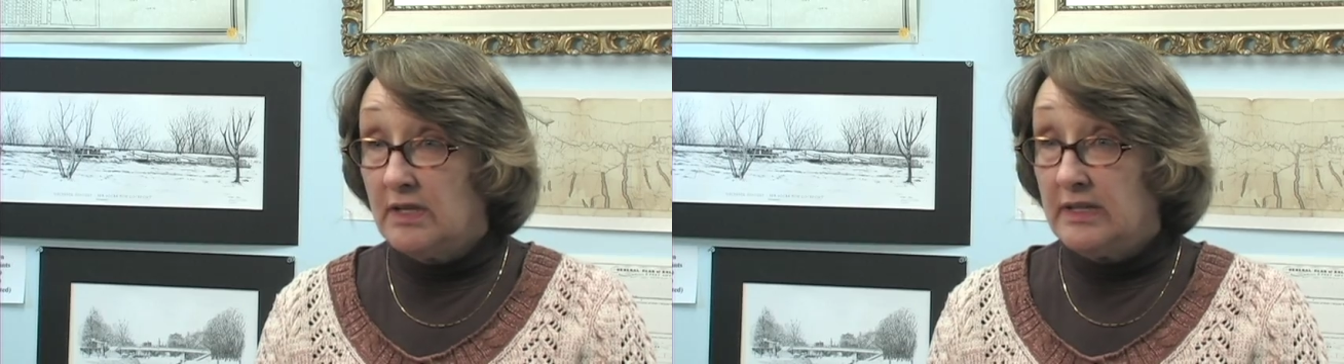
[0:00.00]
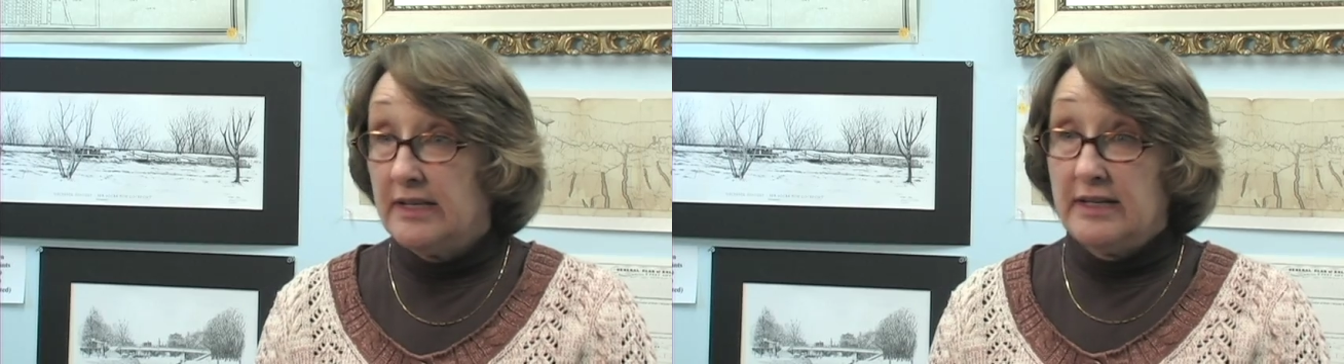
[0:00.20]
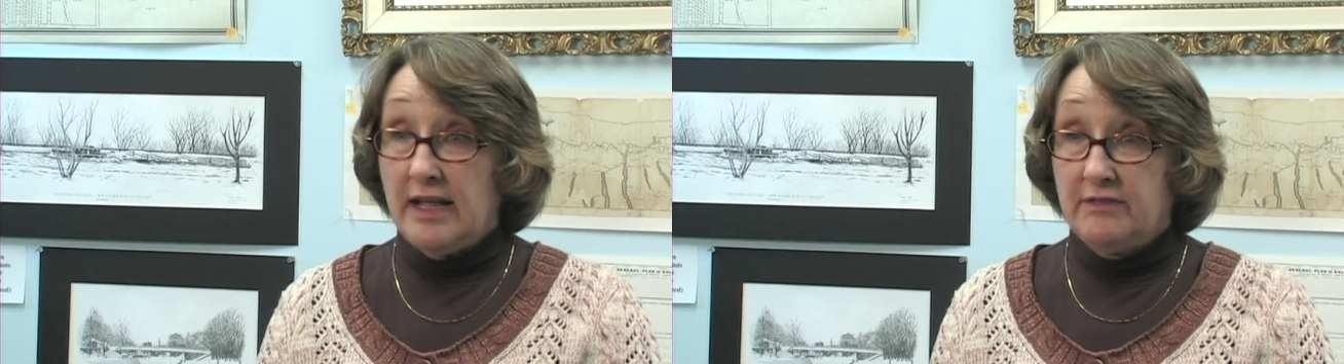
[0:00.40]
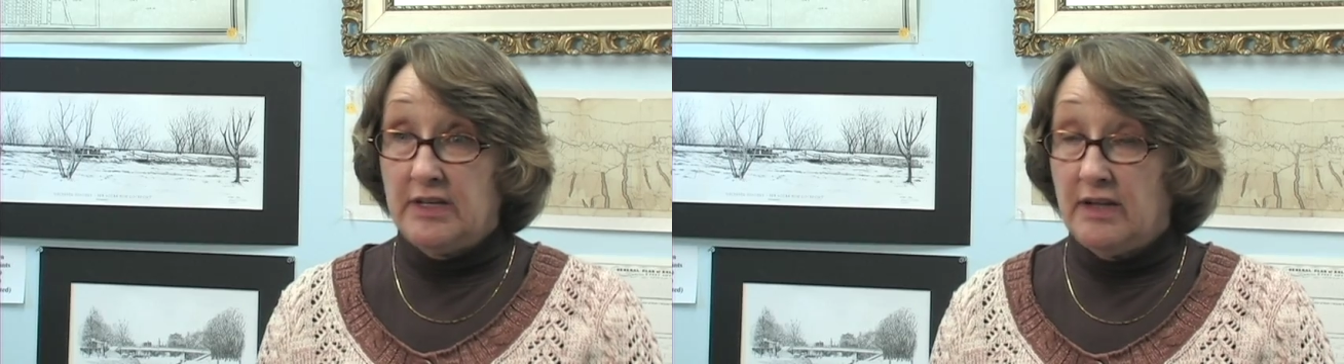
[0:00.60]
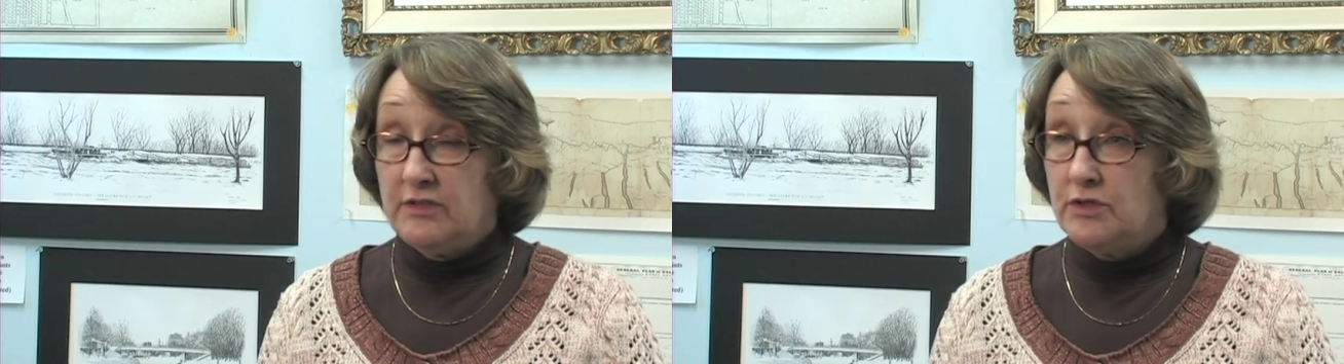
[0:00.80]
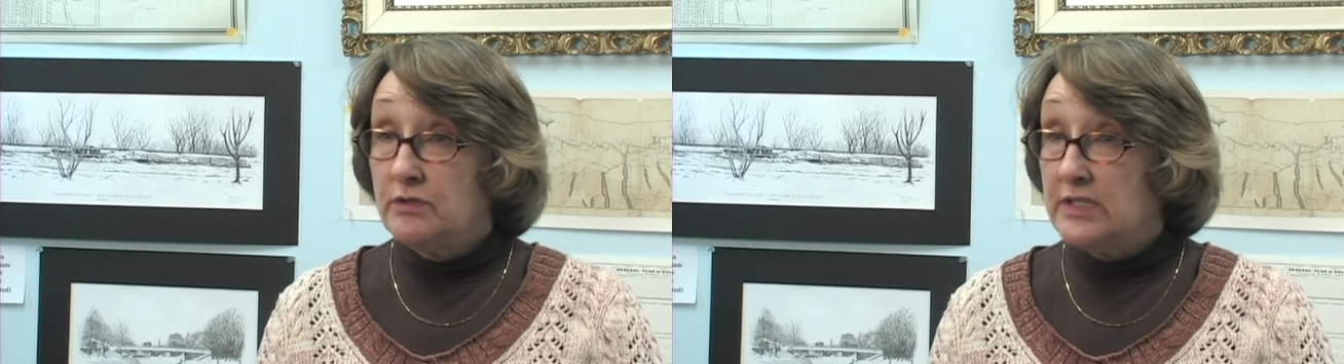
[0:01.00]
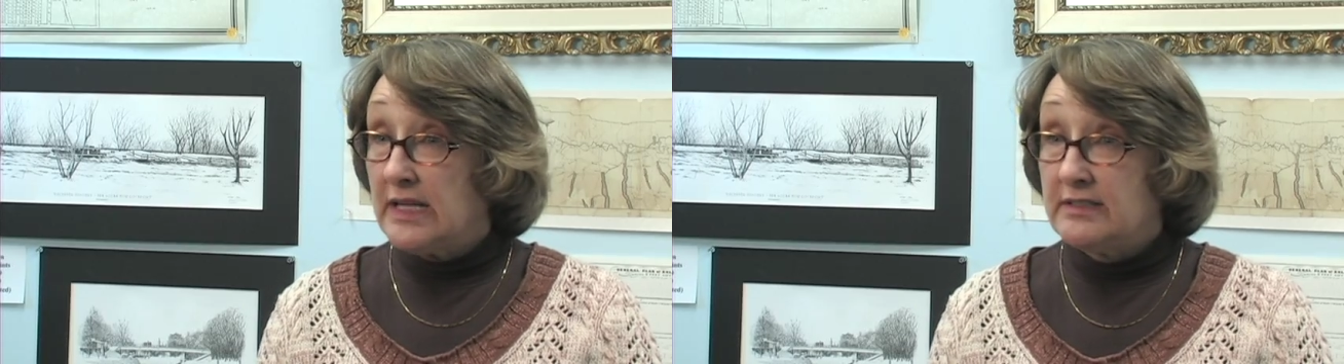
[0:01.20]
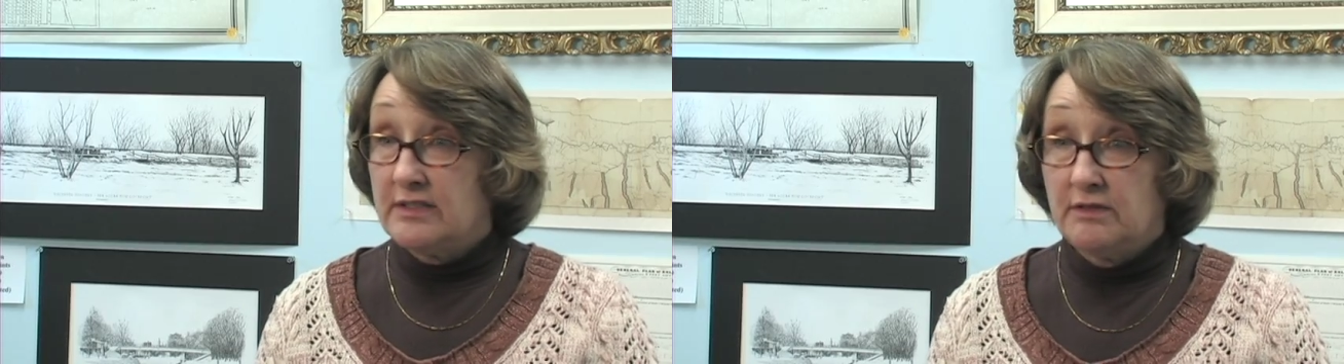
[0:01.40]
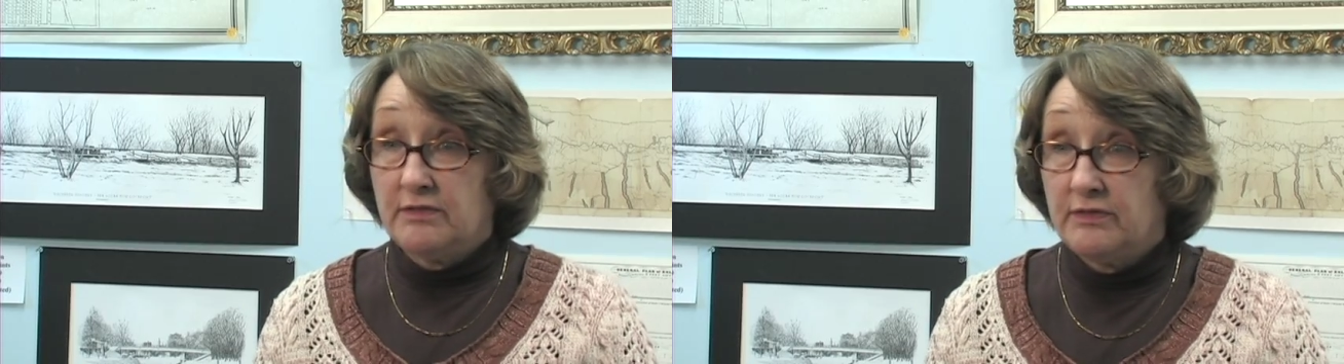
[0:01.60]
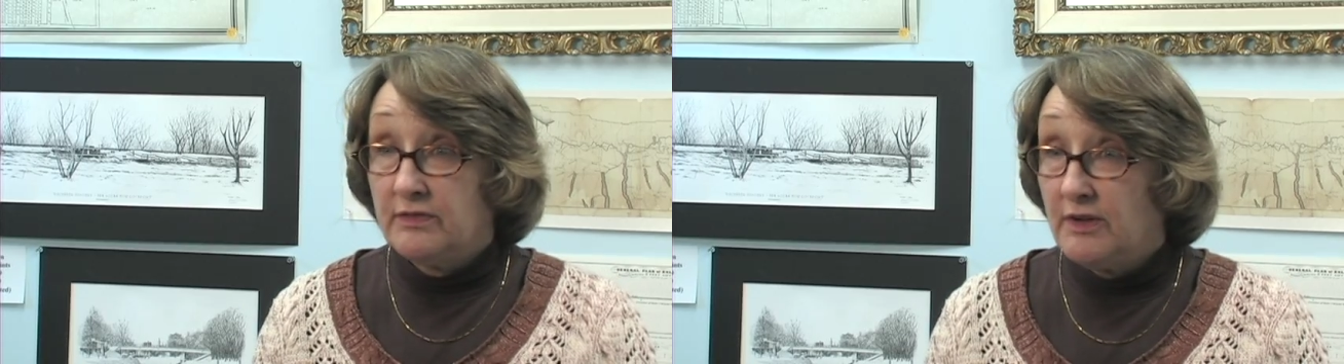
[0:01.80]
They didn't have to have two sets
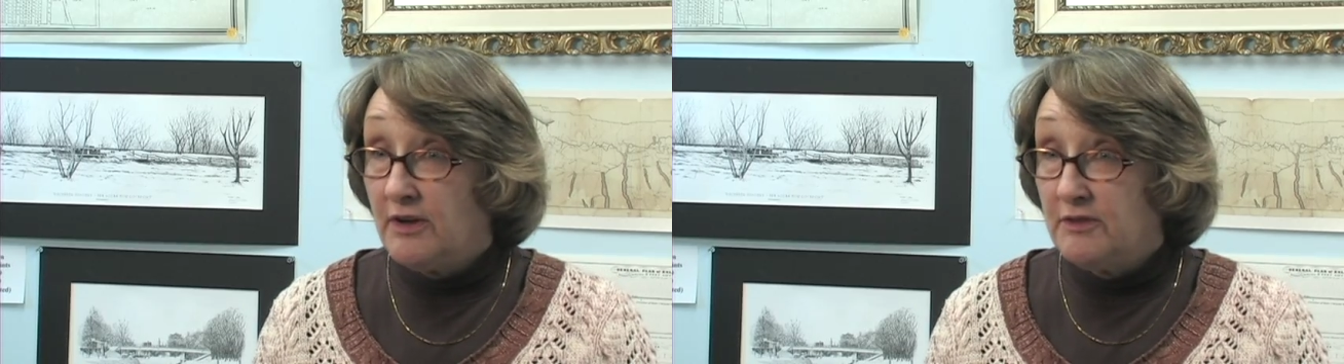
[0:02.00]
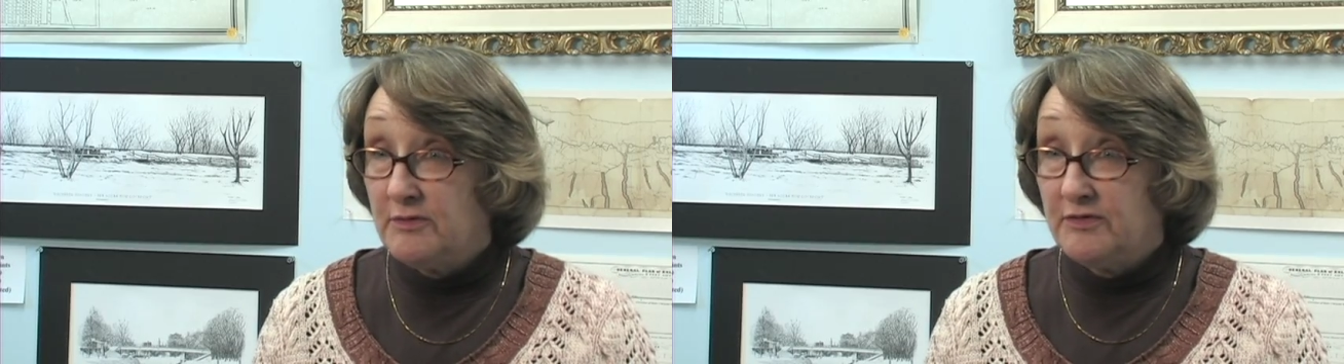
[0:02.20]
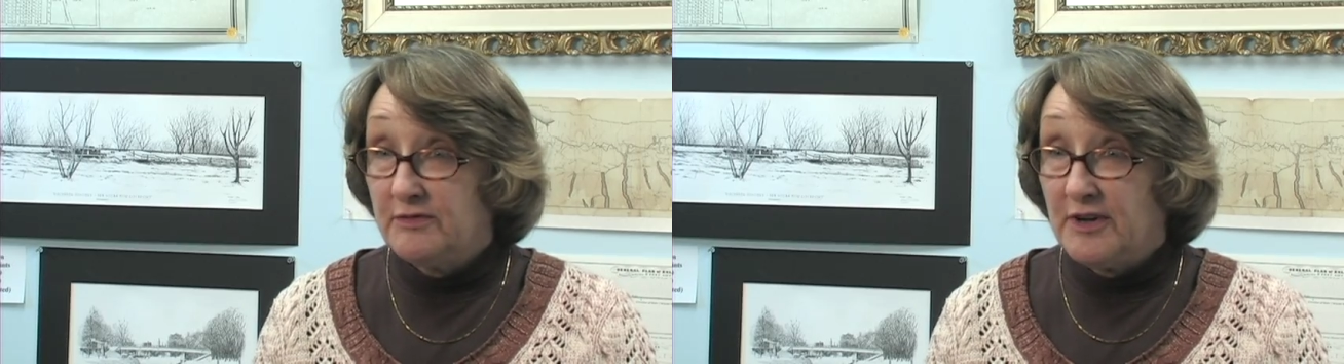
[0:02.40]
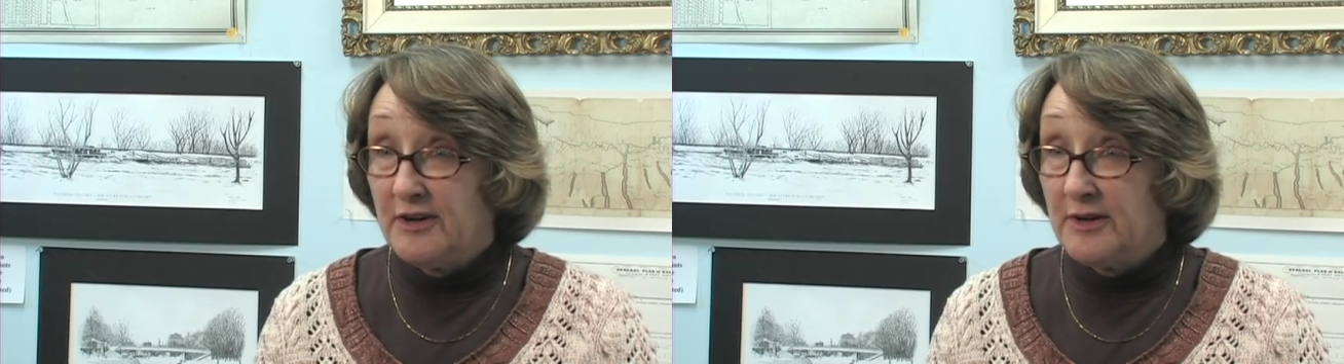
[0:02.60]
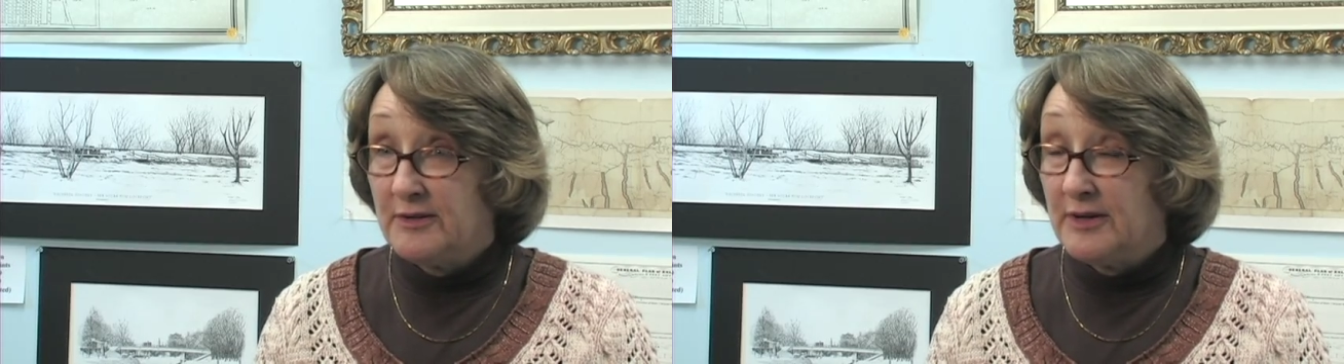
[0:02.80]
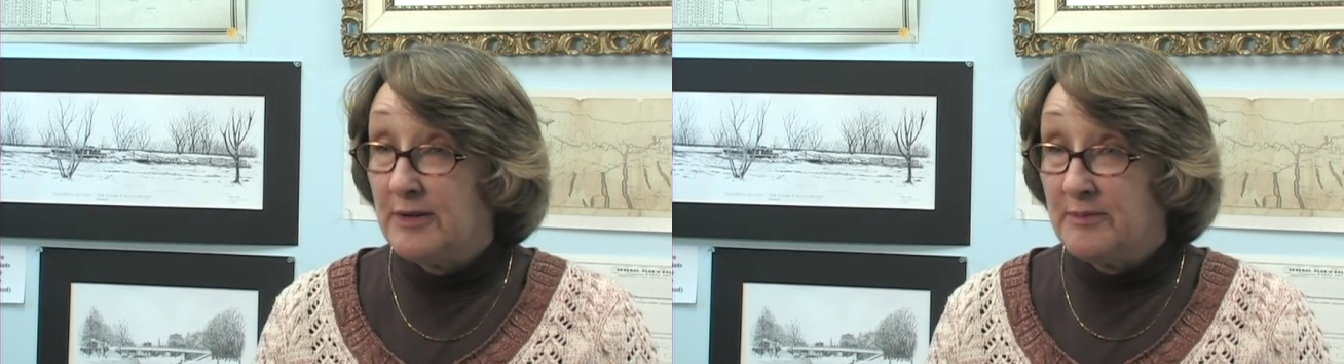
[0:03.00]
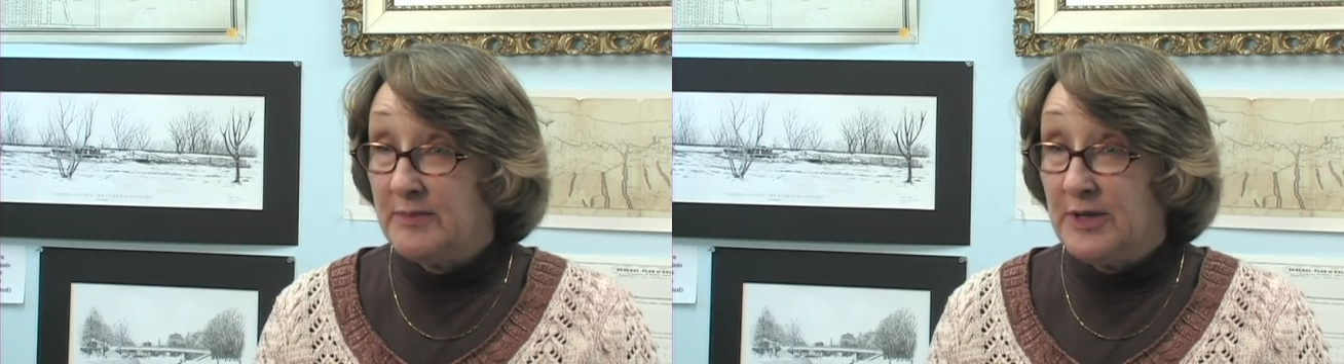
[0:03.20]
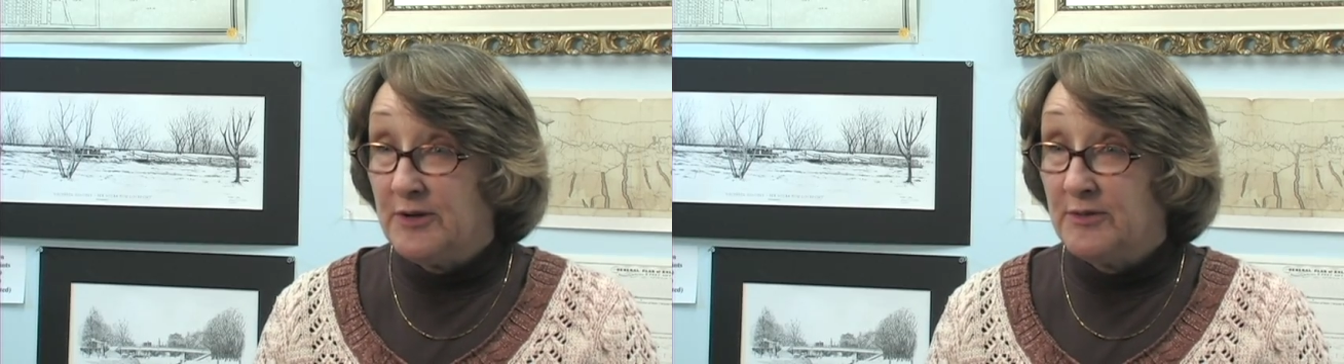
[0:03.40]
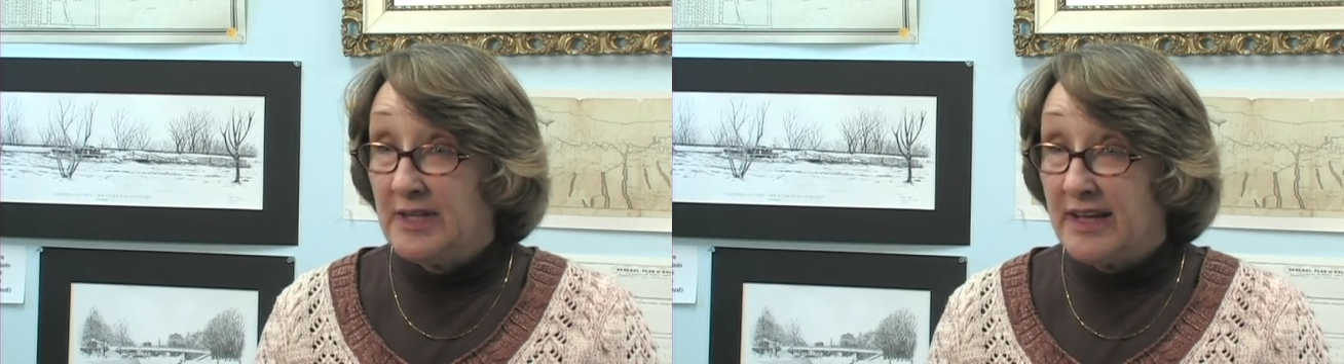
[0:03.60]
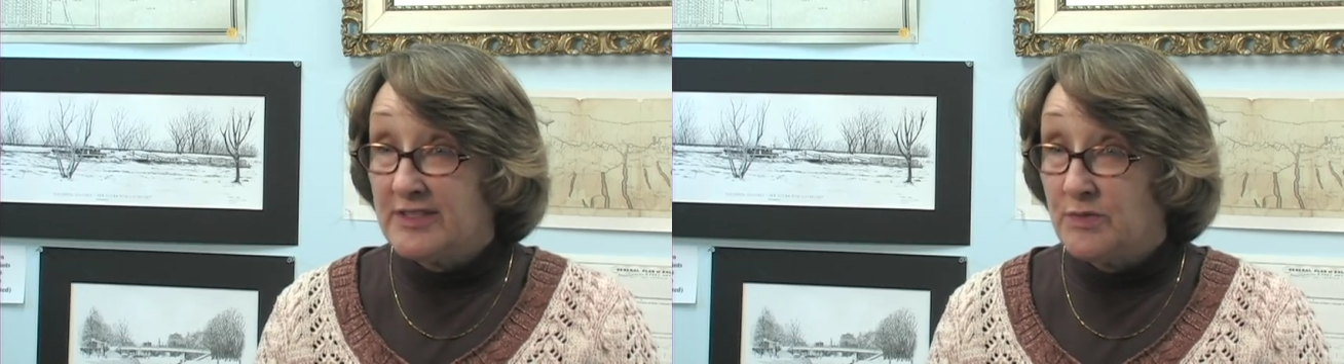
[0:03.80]
of
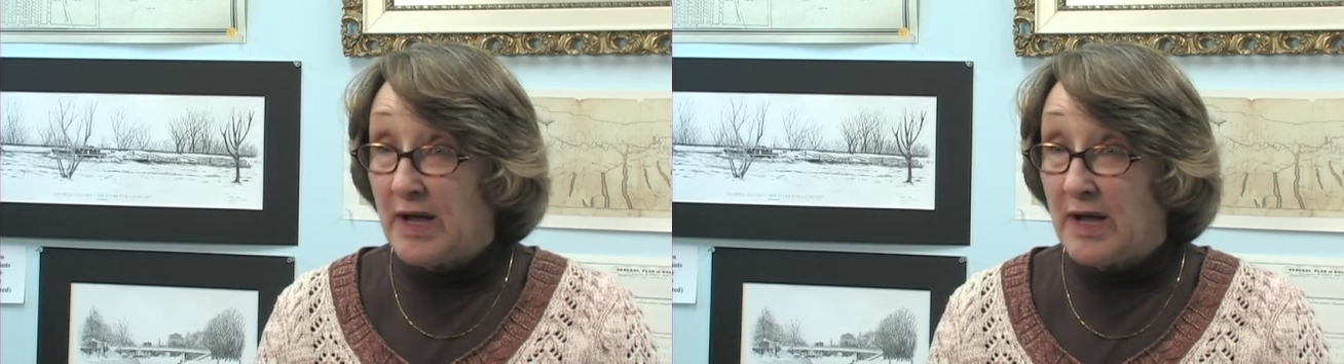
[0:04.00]
locks